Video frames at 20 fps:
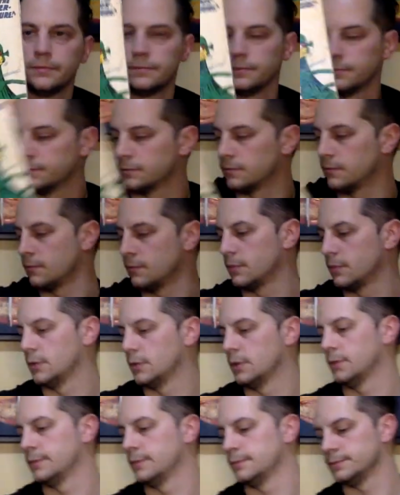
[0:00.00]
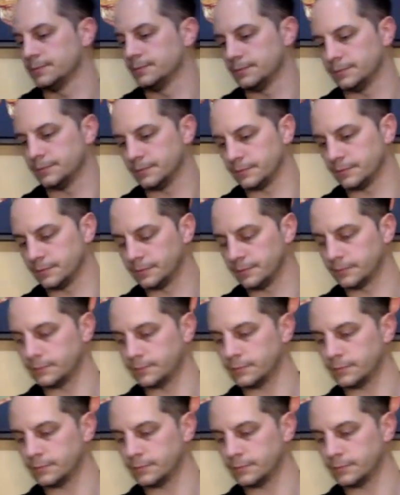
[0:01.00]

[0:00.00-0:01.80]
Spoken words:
(no one is talking)